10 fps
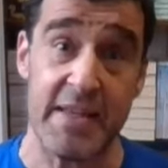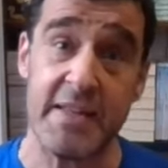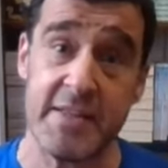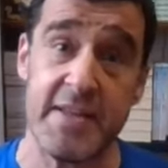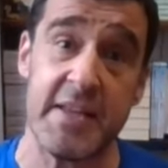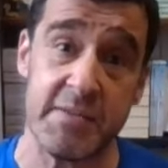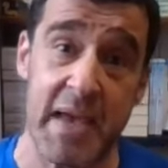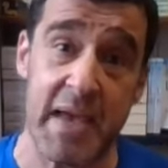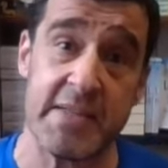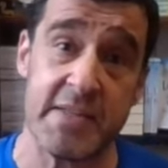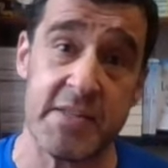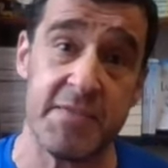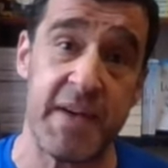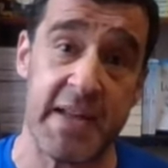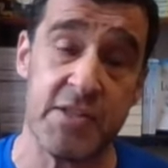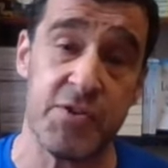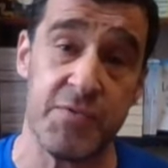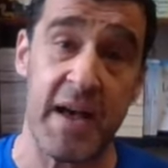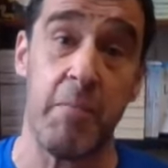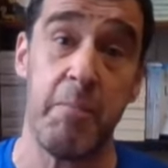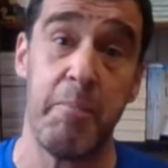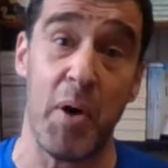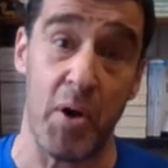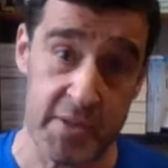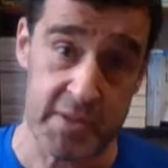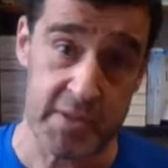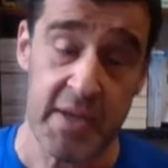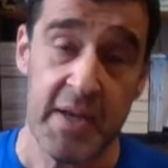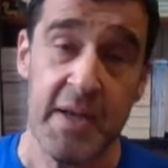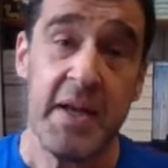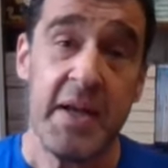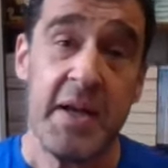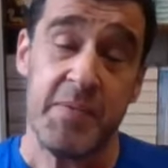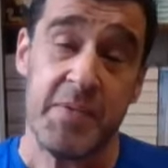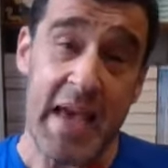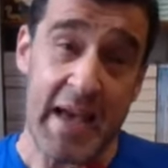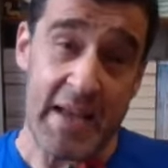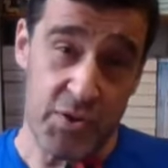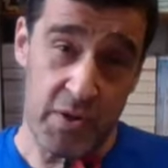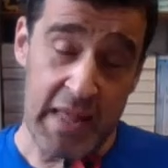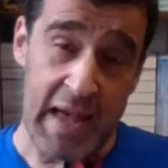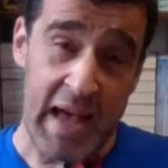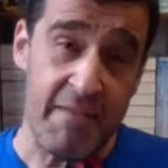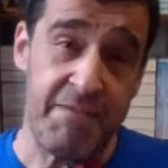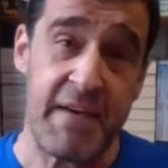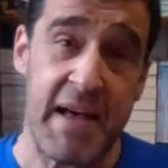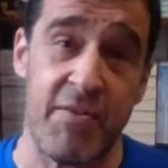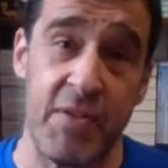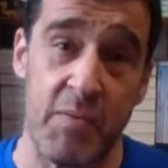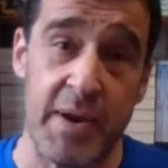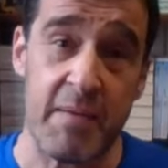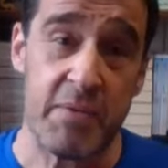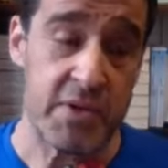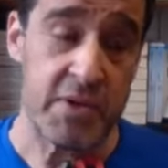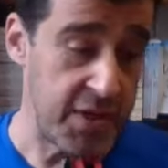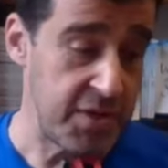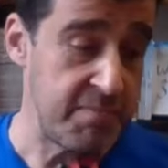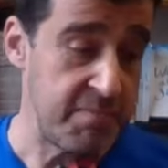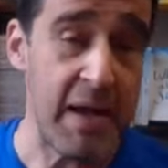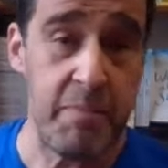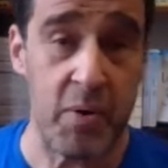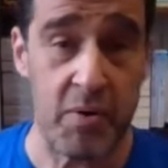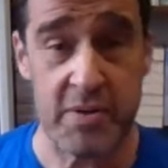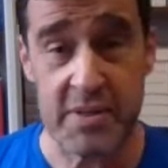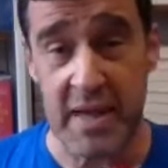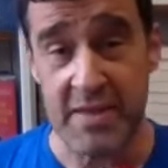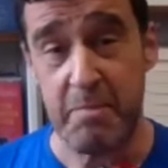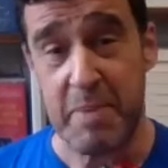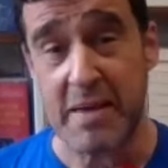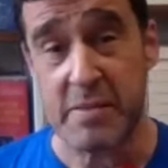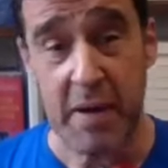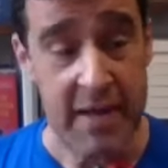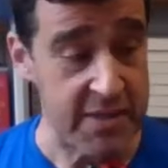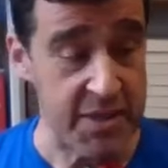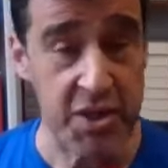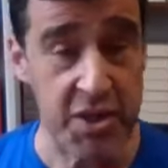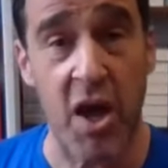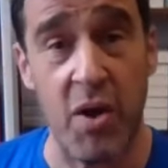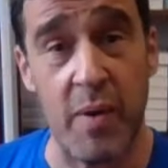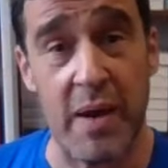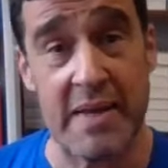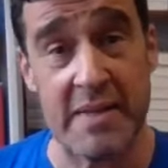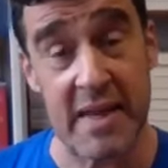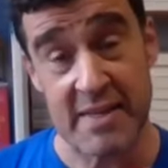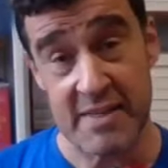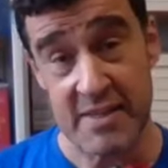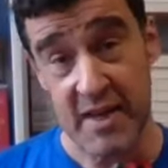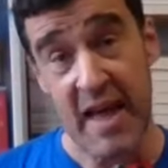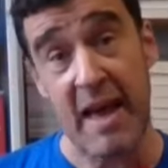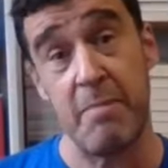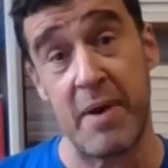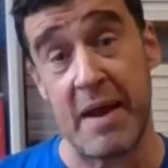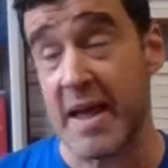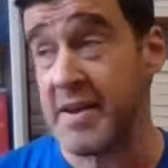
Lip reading: The internet is amazing to find stuff out, but the actual, I've found that when I'm researching my books, the best place to go is the library.